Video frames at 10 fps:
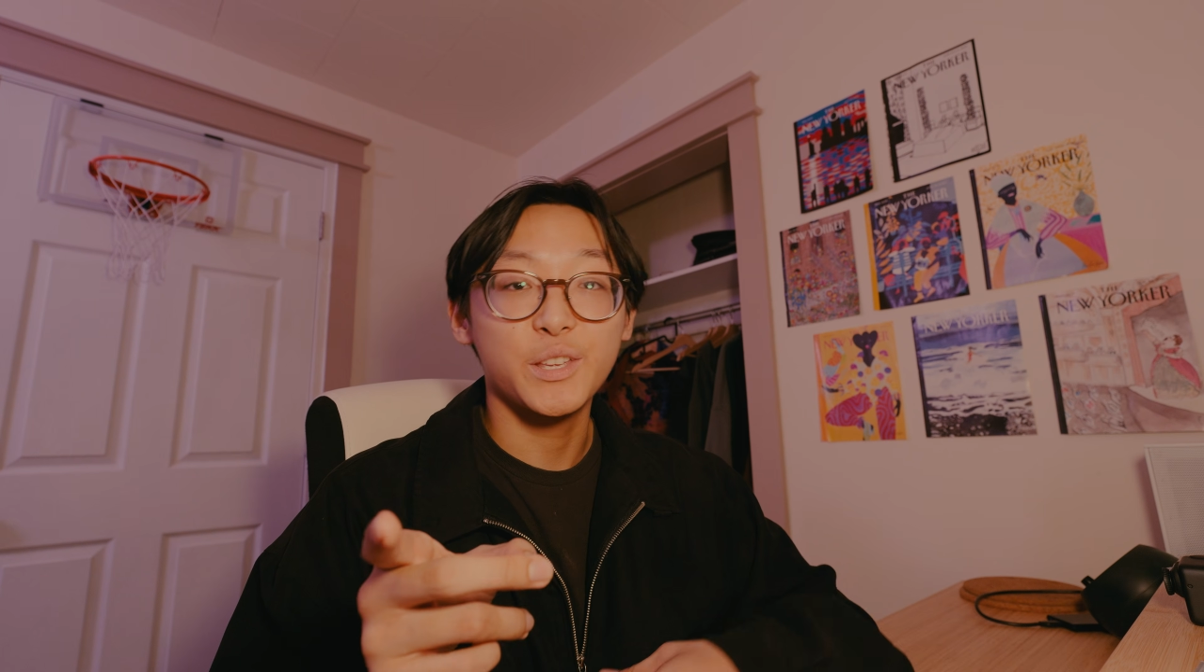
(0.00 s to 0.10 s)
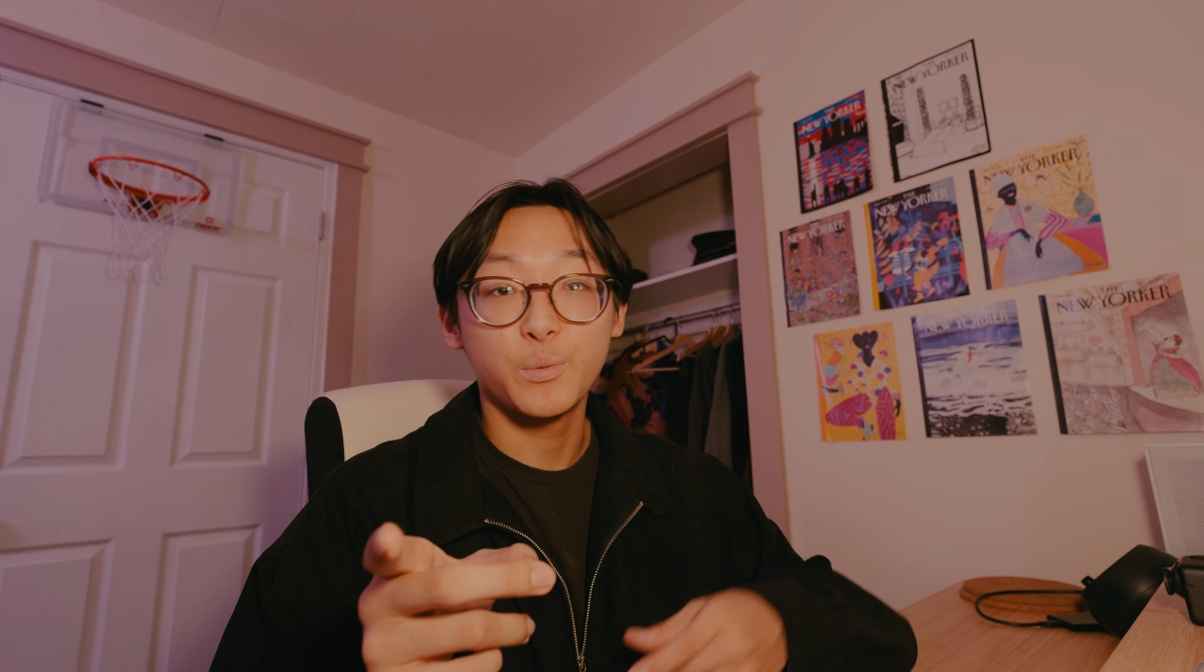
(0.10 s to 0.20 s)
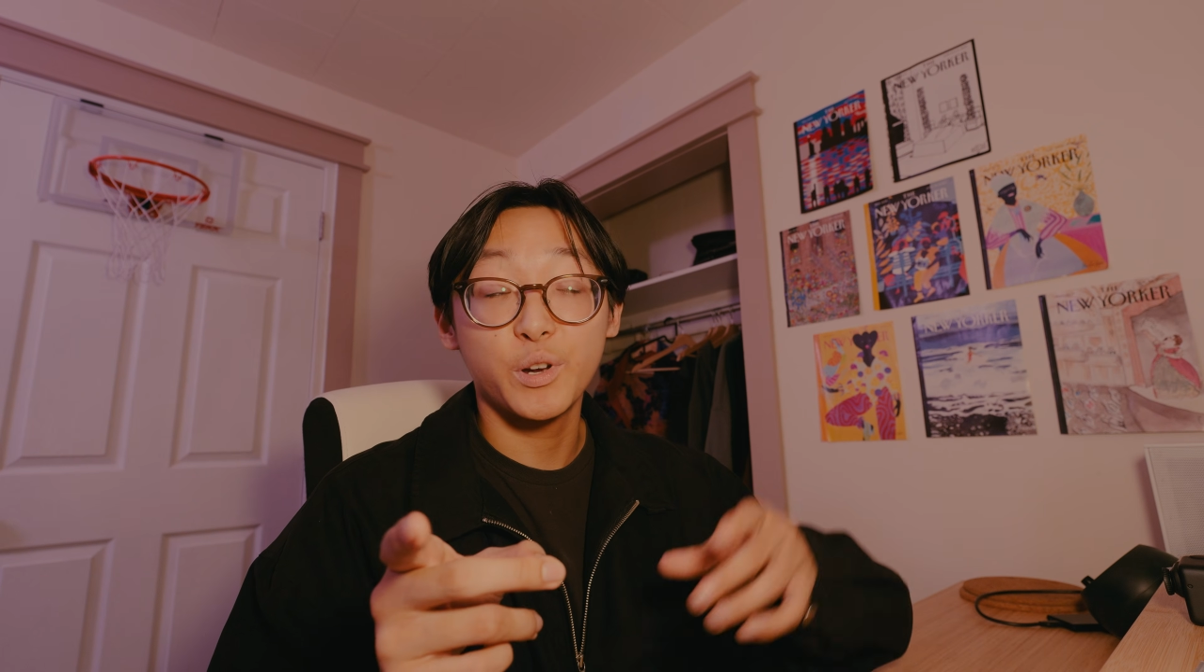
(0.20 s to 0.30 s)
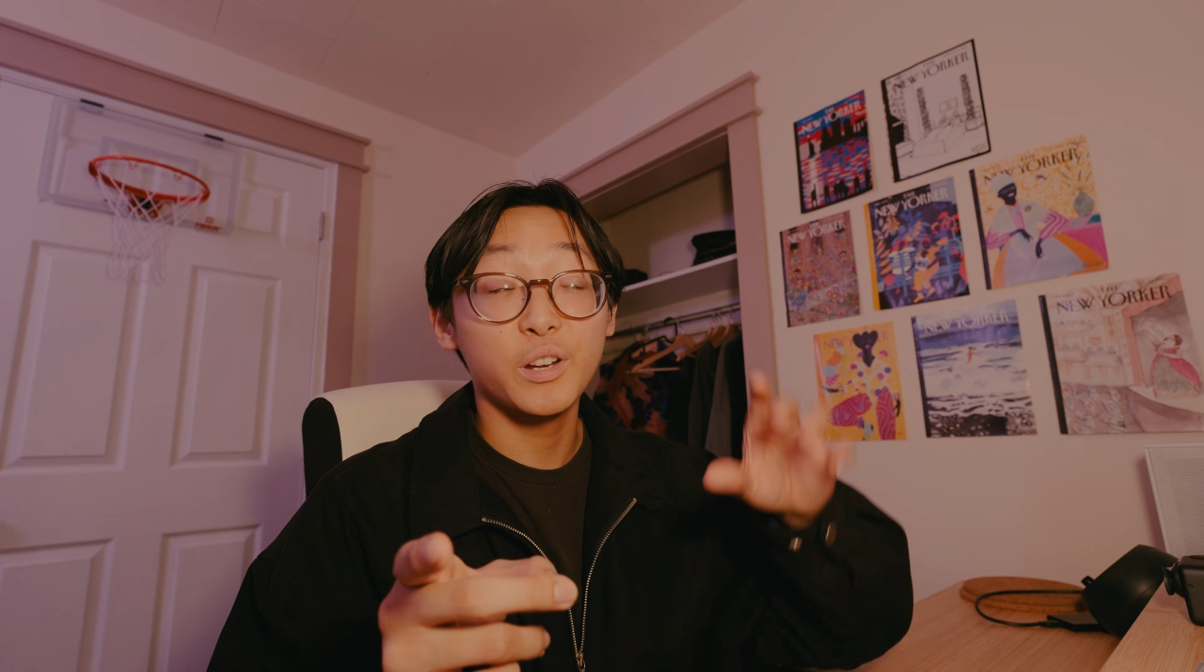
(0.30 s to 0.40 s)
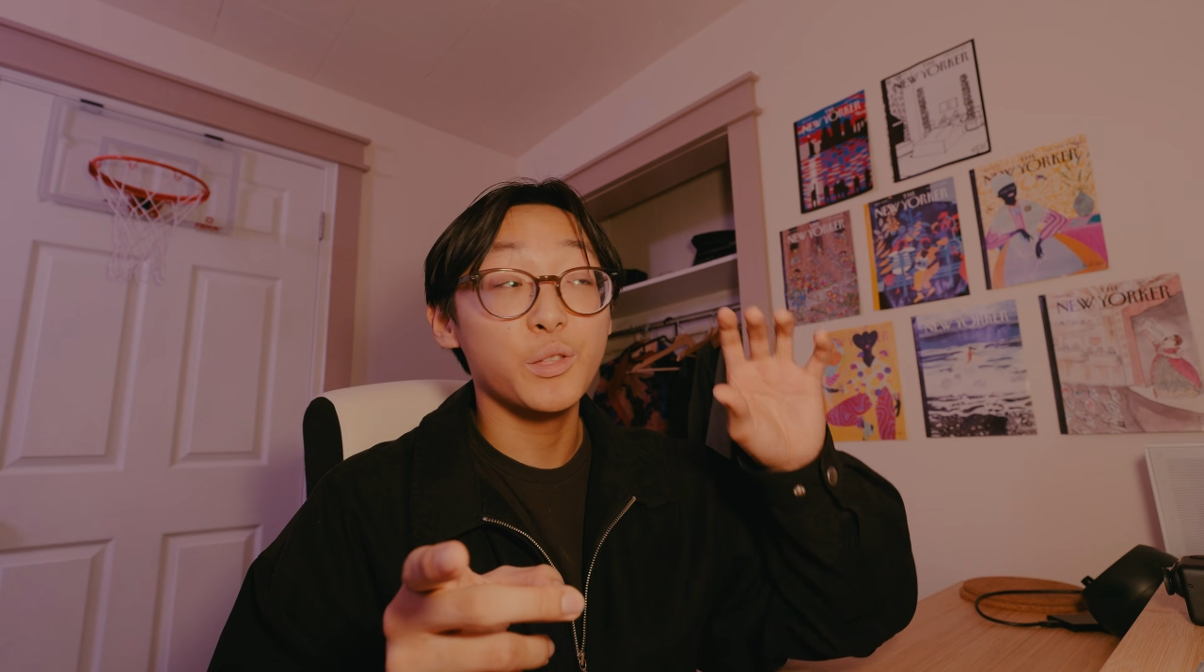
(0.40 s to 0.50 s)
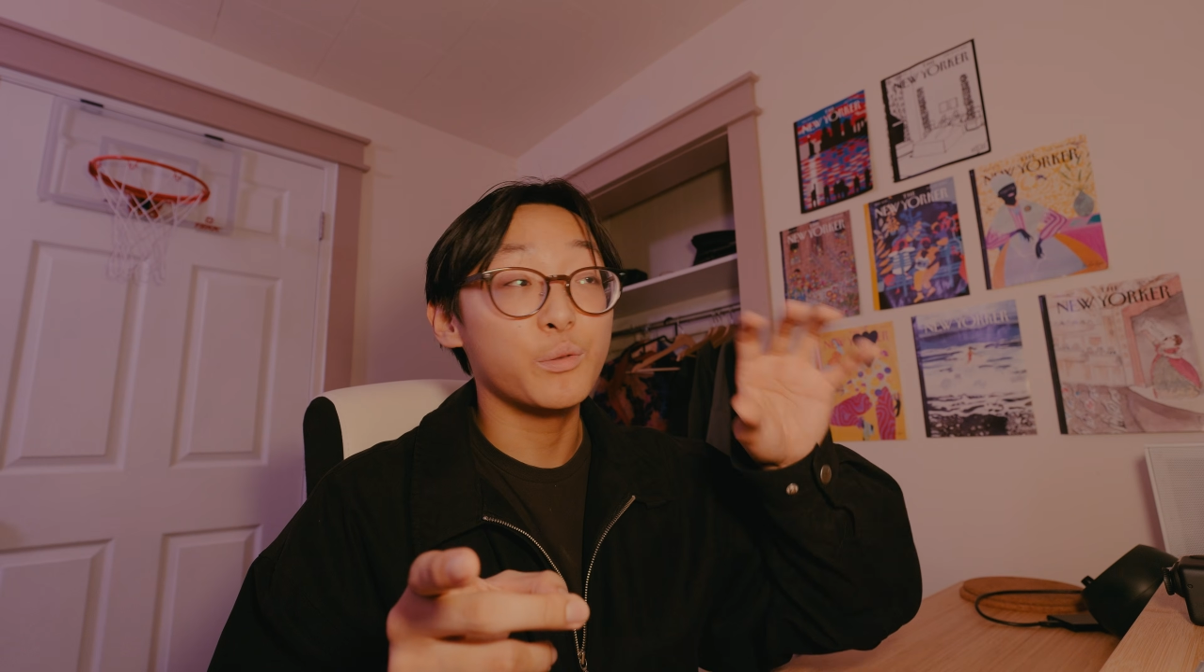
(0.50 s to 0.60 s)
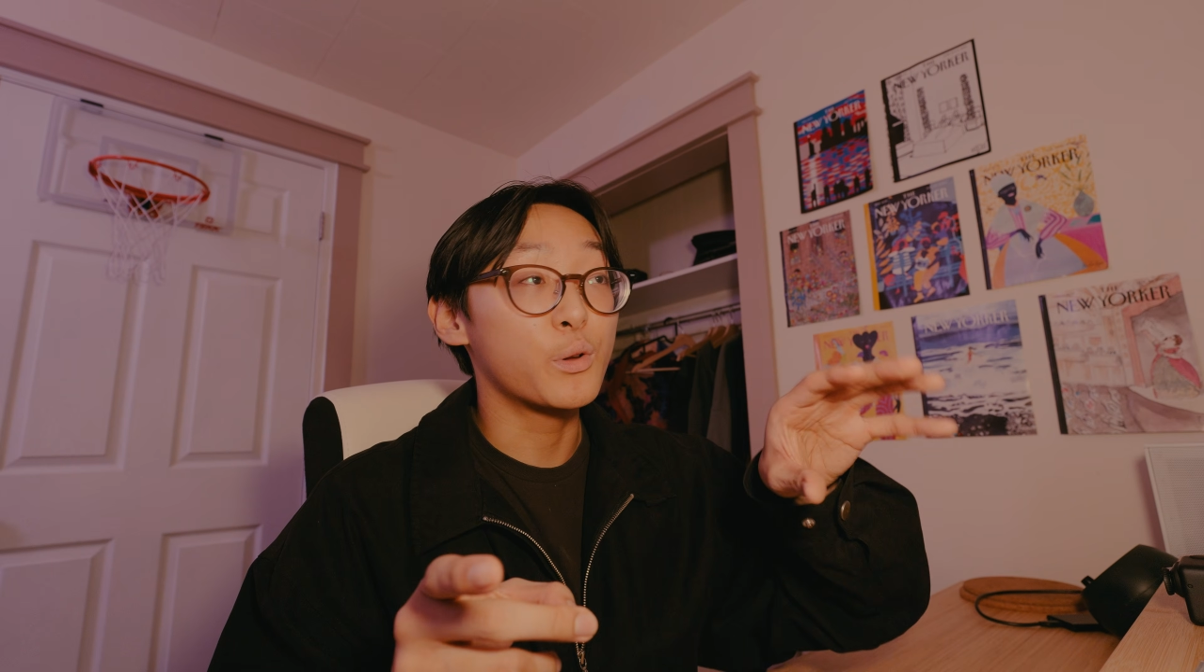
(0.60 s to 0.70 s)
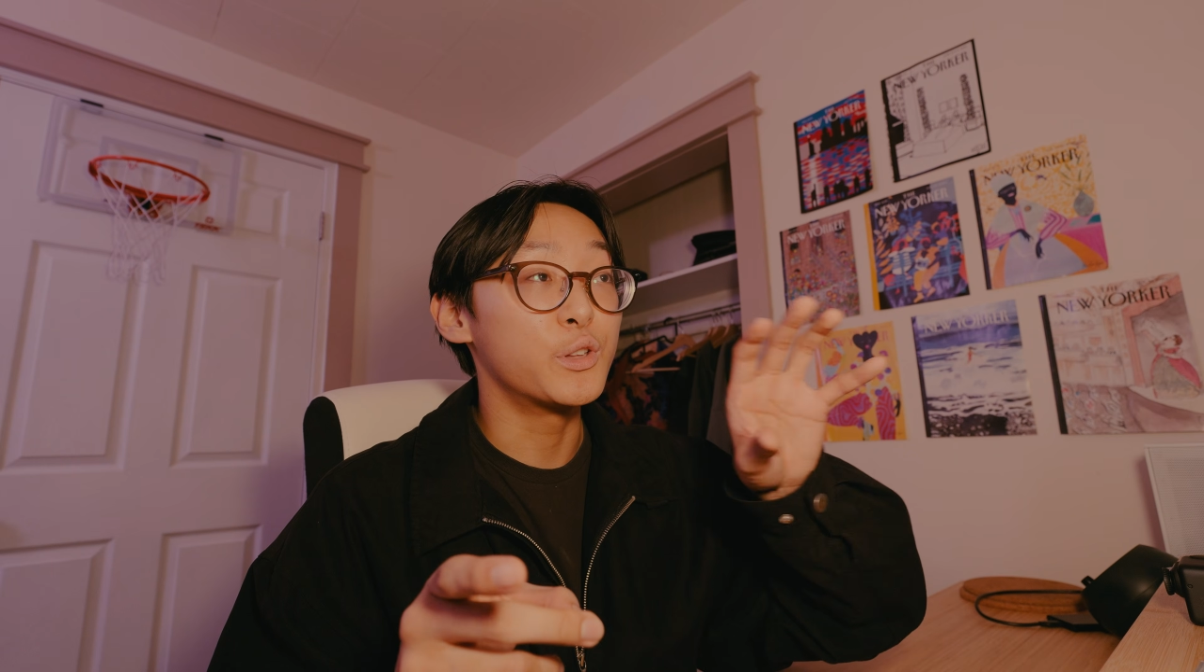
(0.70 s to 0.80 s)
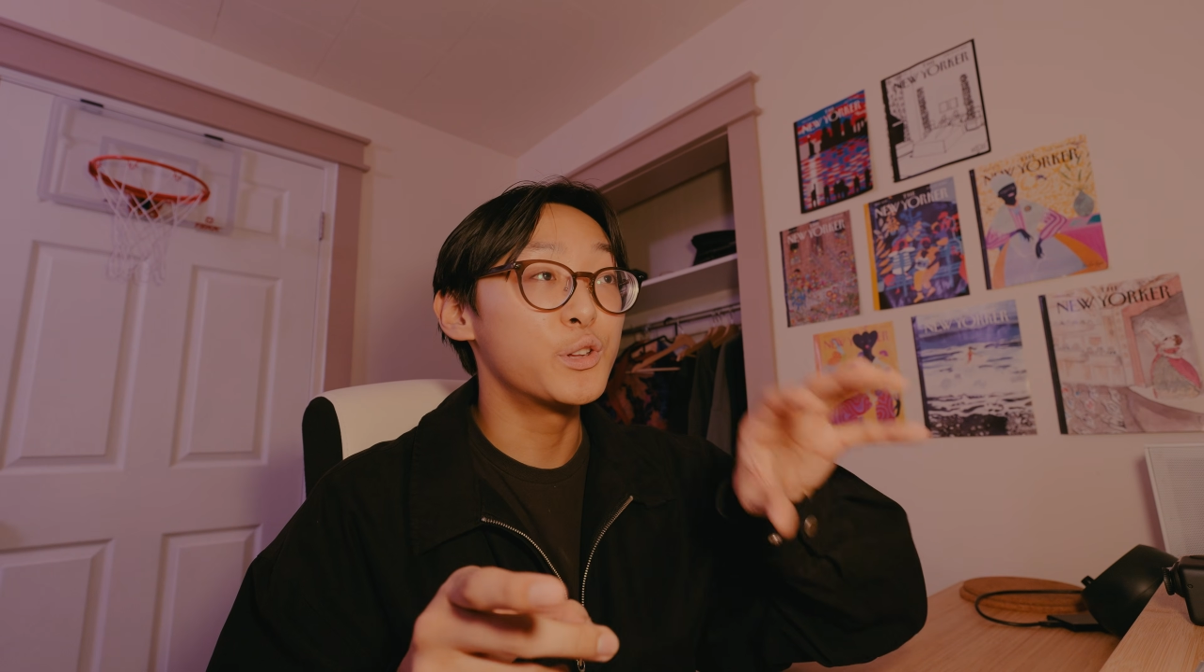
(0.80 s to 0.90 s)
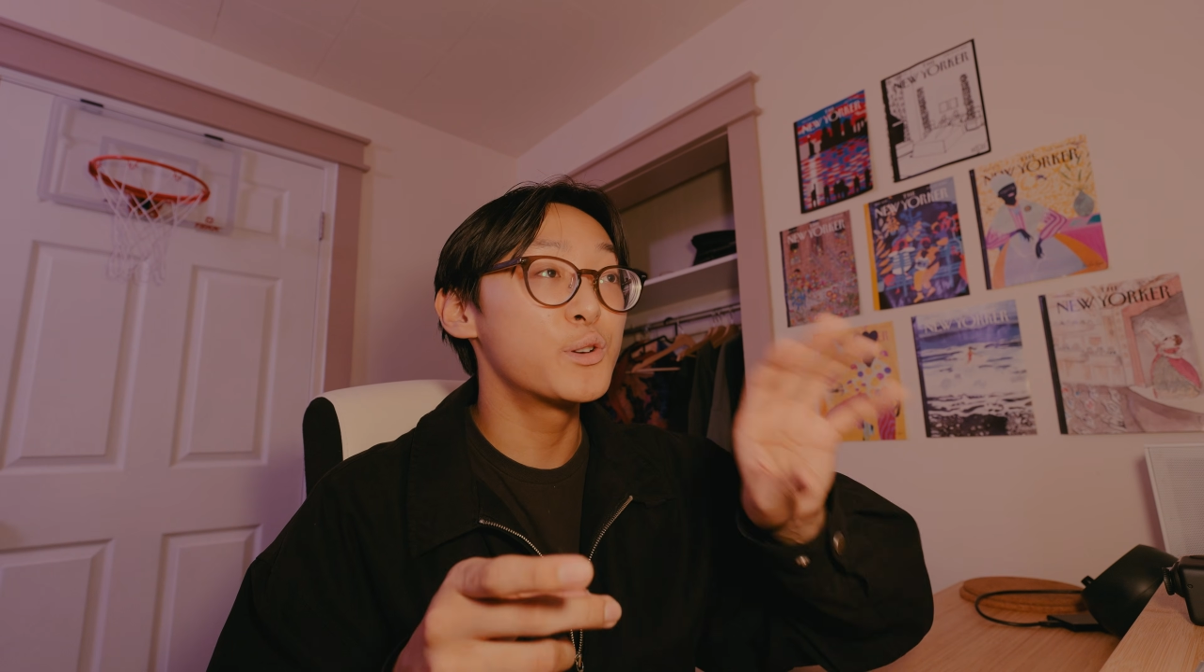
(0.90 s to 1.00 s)
is where you're gonna throw
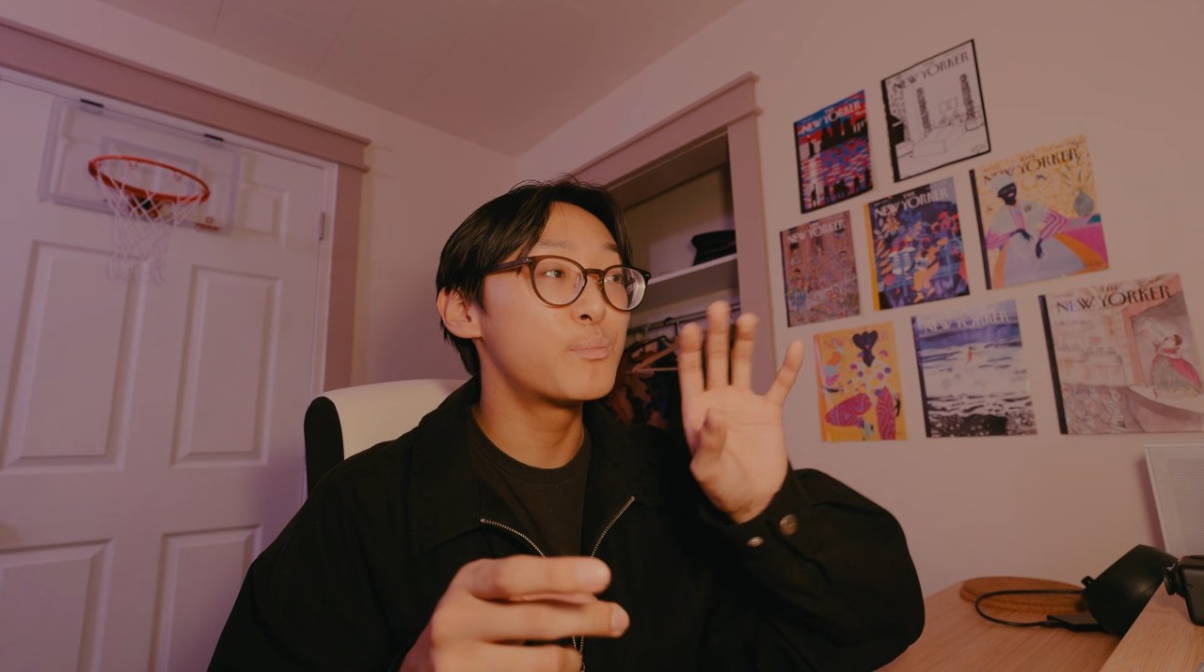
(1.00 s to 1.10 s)
the new